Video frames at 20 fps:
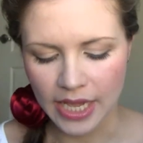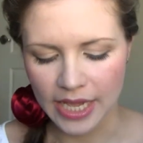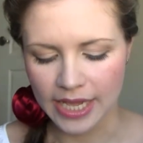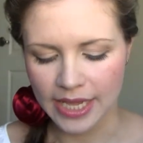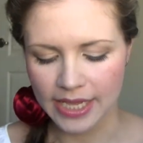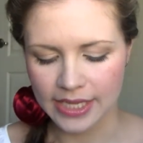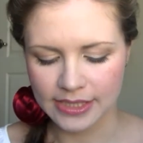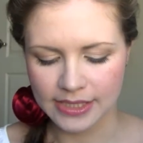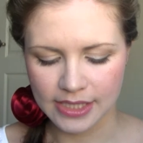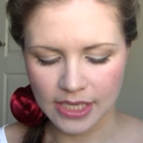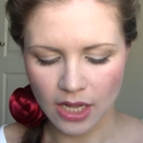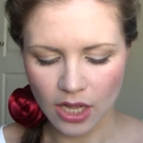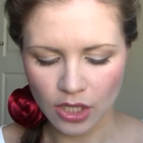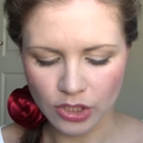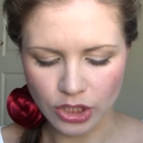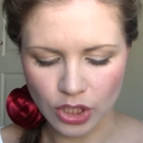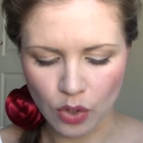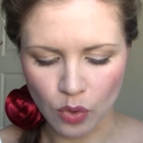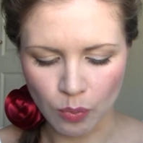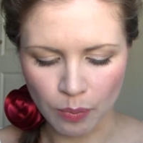It's
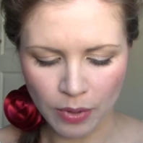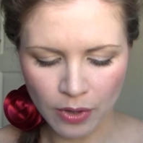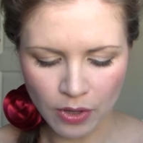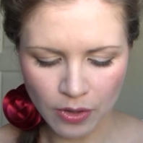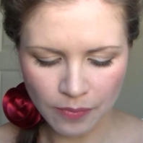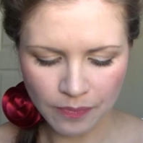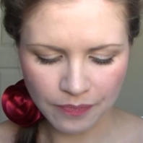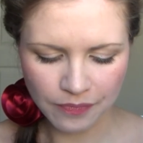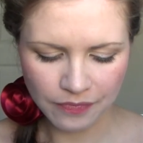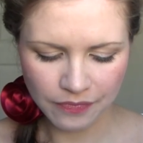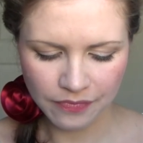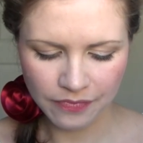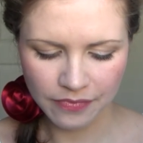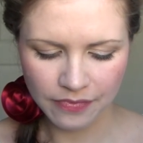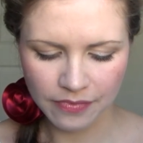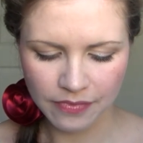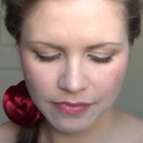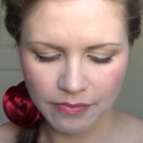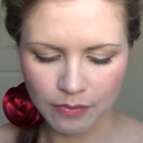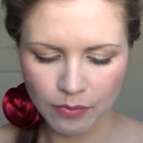called Opal,
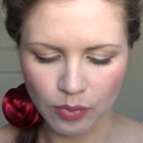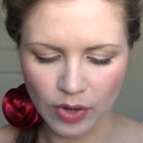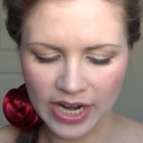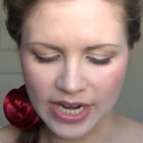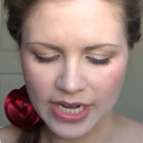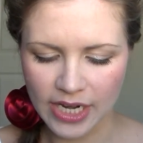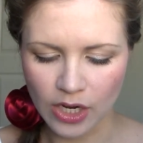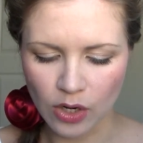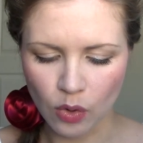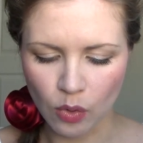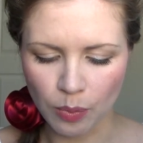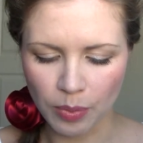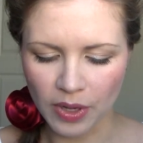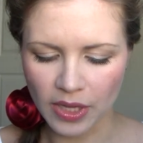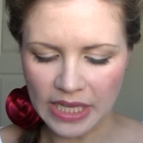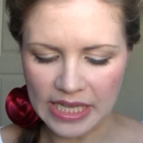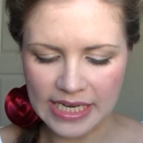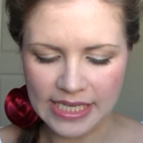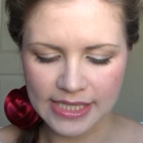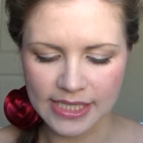Brightening
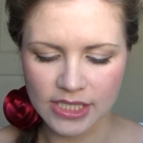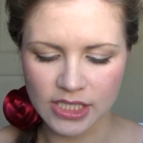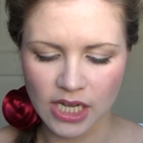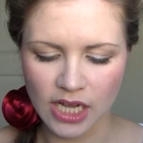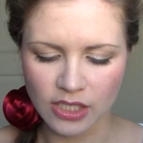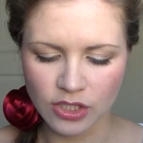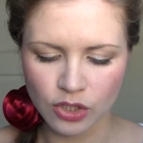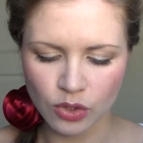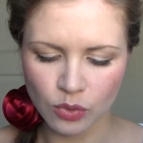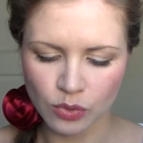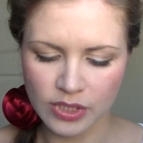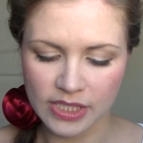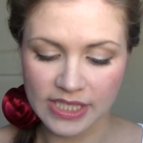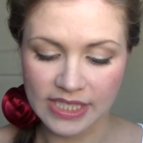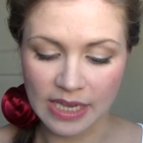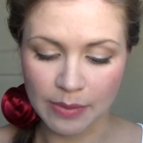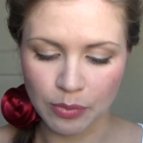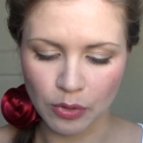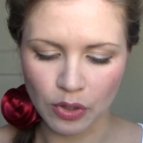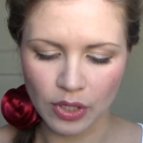Opal, and it's not sold
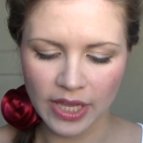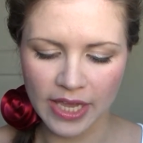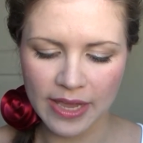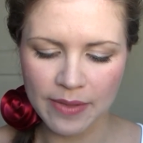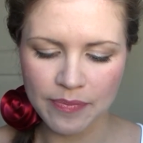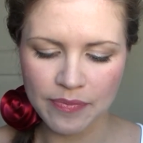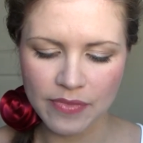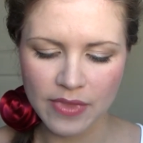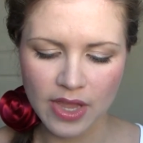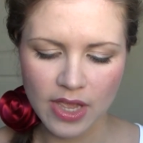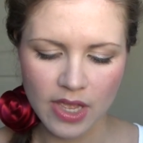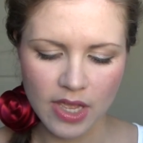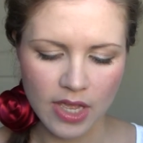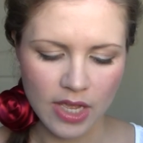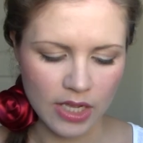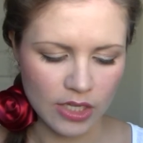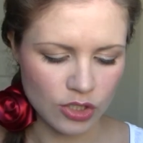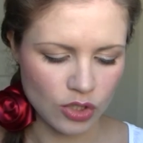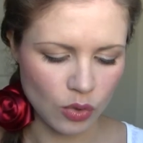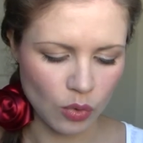separately.
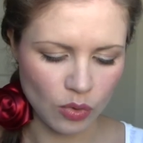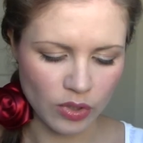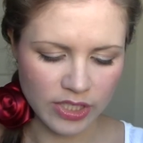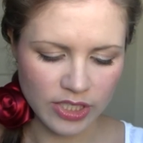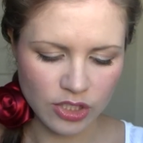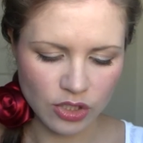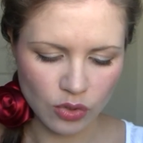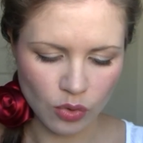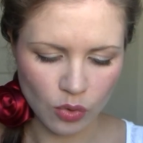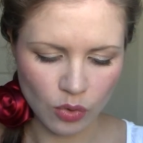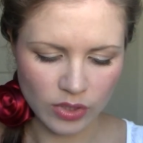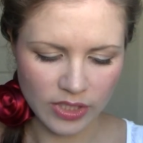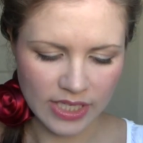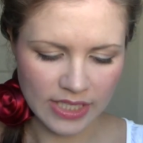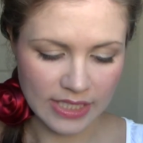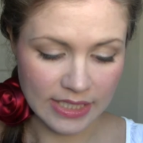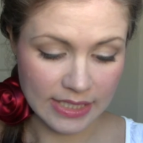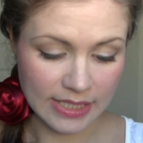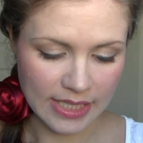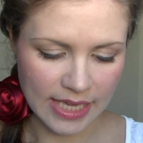It's only sold
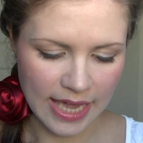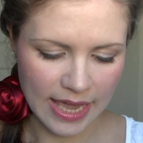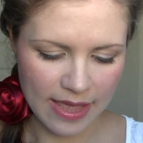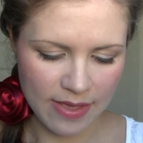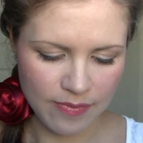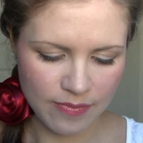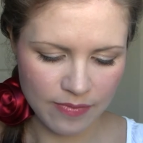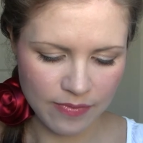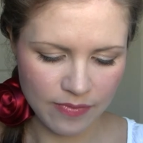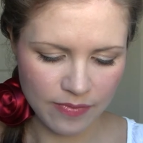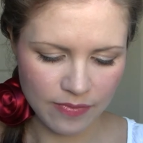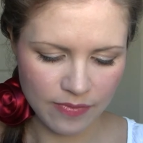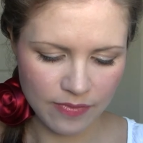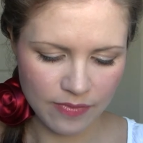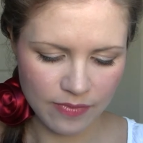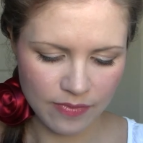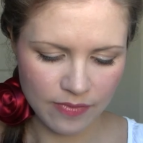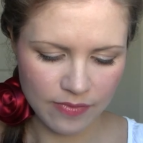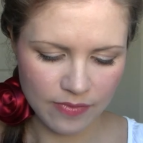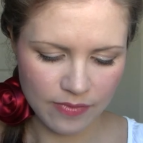in this kit,
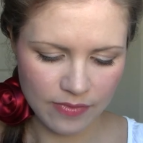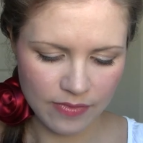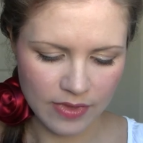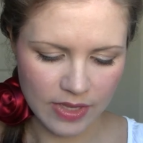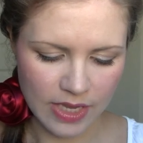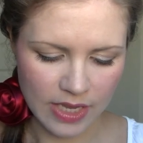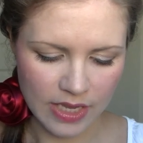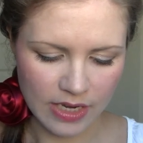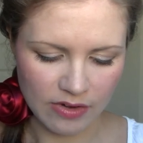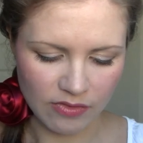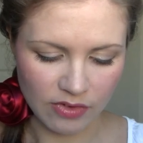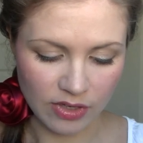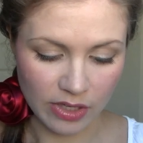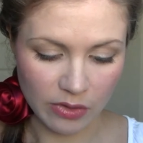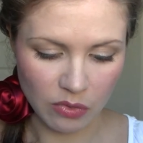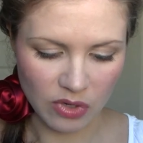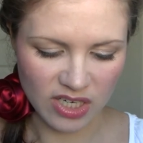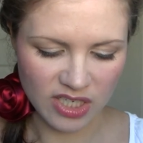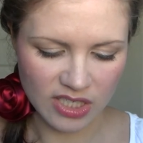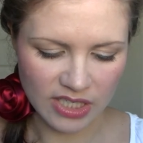and I
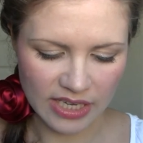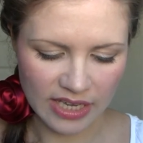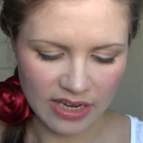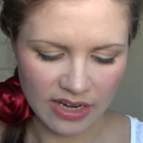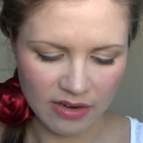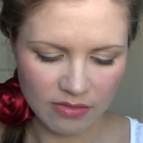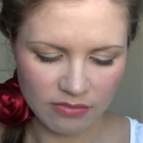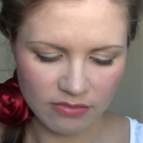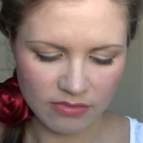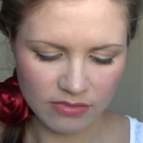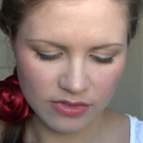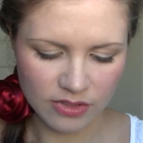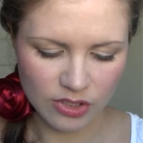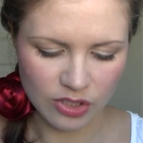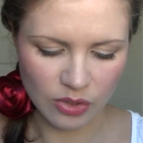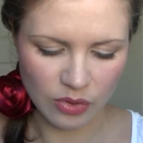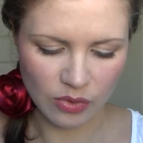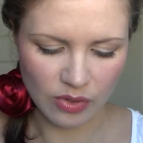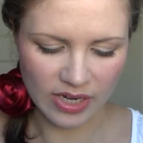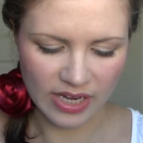really wanted to get it.
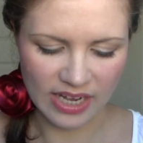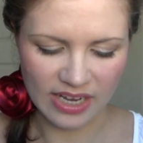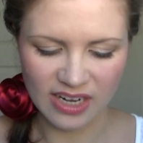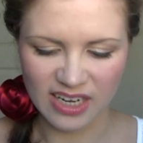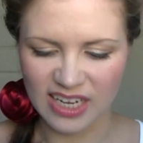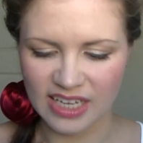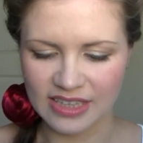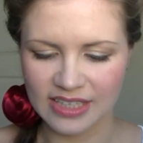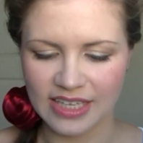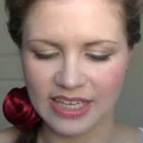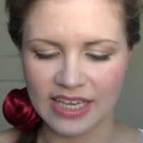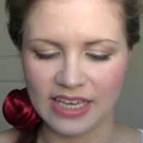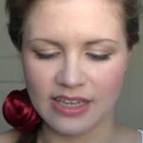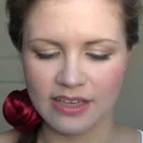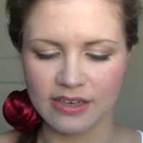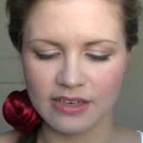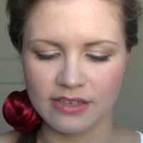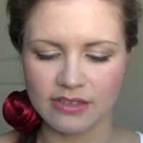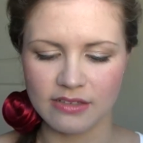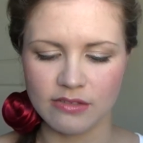So I kind of got the
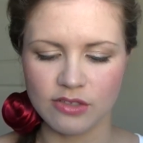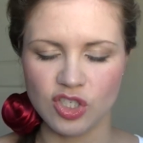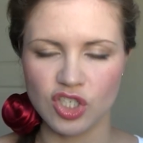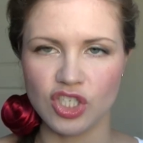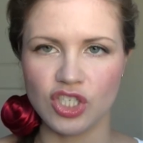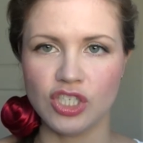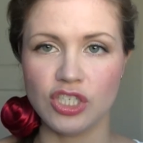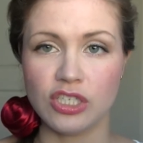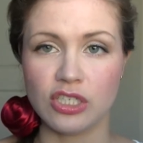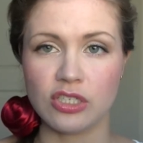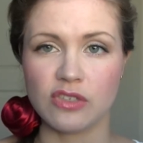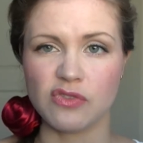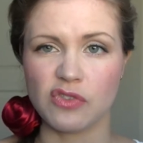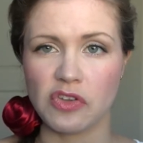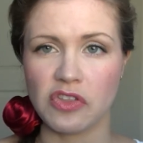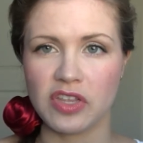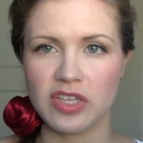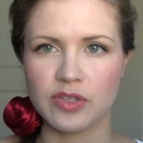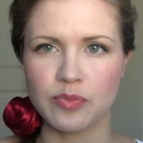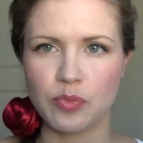kit just
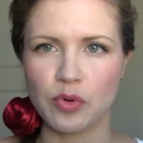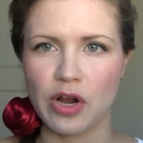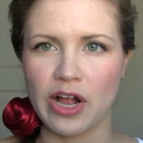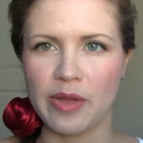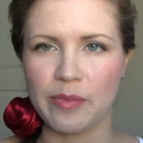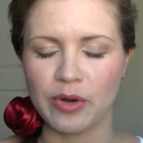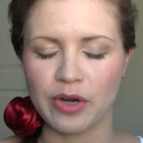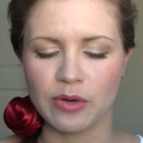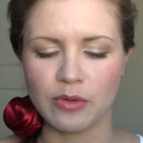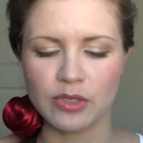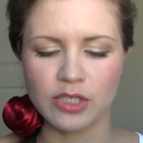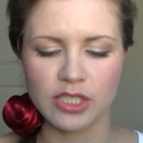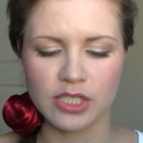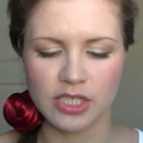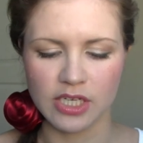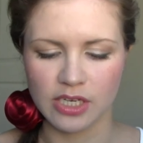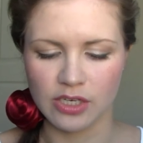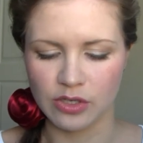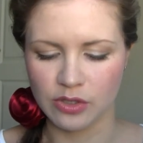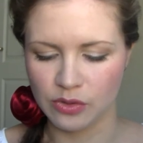for this primer, which
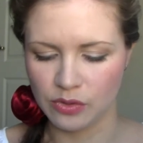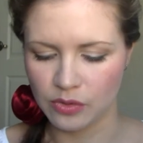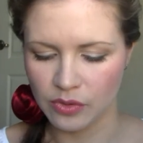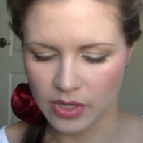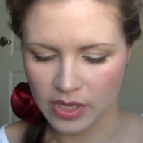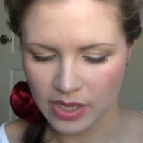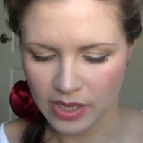I know